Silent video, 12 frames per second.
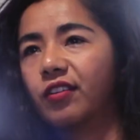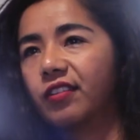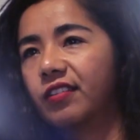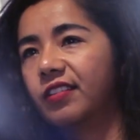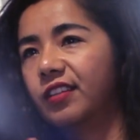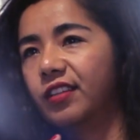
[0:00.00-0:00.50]

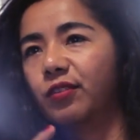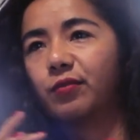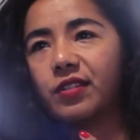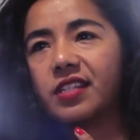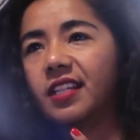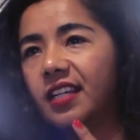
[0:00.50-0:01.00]
they're
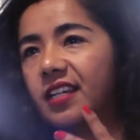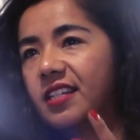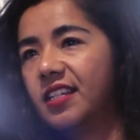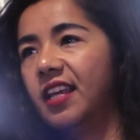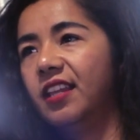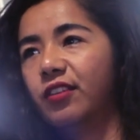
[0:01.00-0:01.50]

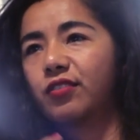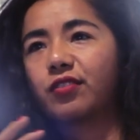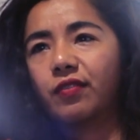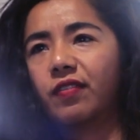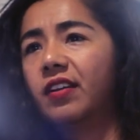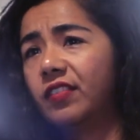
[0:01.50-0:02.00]
resilient and they're
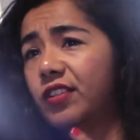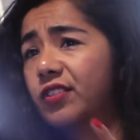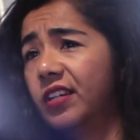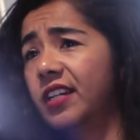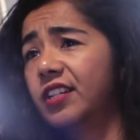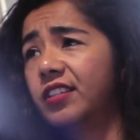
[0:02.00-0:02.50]
surviving.
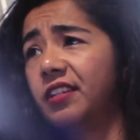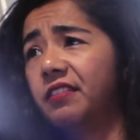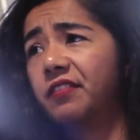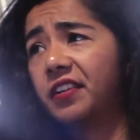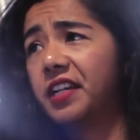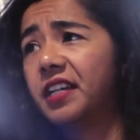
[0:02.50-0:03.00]
So I
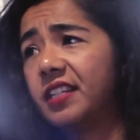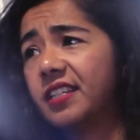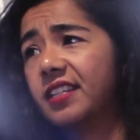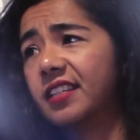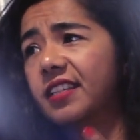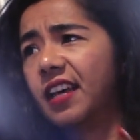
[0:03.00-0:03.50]
actually
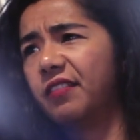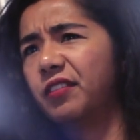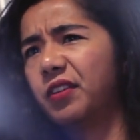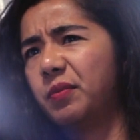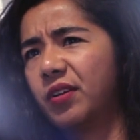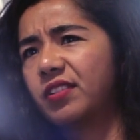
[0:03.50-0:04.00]
find
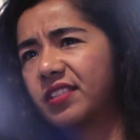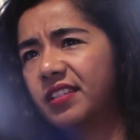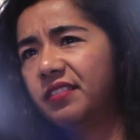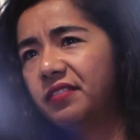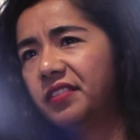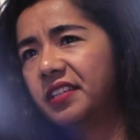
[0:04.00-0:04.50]
that very
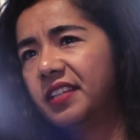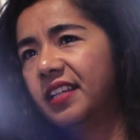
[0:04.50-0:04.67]
positive.